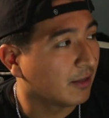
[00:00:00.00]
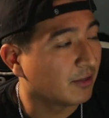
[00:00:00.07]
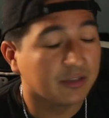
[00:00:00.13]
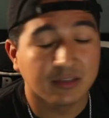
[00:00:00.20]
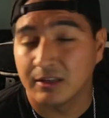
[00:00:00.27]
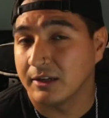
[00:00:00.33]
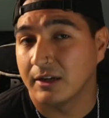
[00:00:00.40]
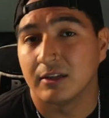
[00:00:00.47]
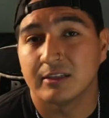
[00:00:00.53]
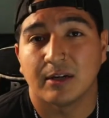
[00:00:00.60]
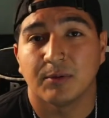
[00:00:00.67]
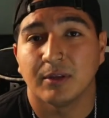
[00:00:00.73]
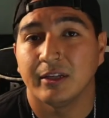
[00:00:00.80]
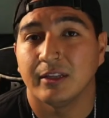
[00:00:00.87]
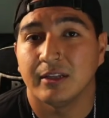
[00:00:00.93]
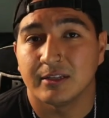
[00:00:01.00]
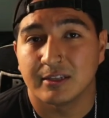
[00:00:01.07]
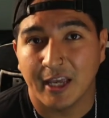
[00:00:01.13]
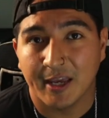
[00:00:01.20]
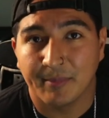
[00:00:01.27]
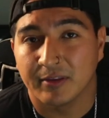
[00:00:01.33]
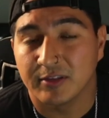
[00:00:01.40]
there's nothing else I really need to
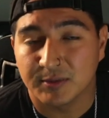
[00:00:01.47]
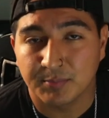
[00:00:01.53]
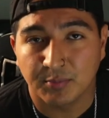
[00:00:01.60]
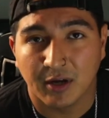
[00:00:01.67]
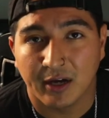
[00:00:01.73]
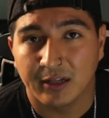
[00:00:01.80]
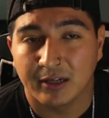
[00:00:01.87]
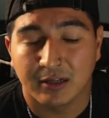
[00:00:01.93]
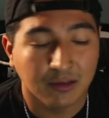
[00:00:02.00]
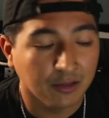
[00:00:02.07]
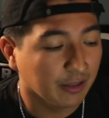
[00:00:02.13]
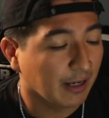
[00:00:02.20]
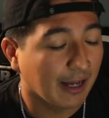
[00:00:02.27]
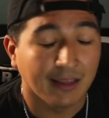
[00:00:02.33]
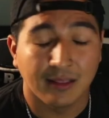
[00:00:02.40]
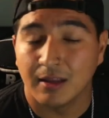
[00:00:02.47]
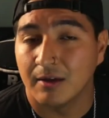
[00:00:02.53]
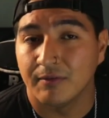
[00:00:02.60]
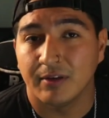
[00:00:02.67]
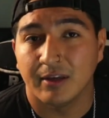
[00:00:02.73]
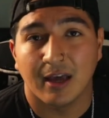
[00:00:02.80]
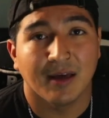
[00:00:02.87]
say about this product. Look, I love it.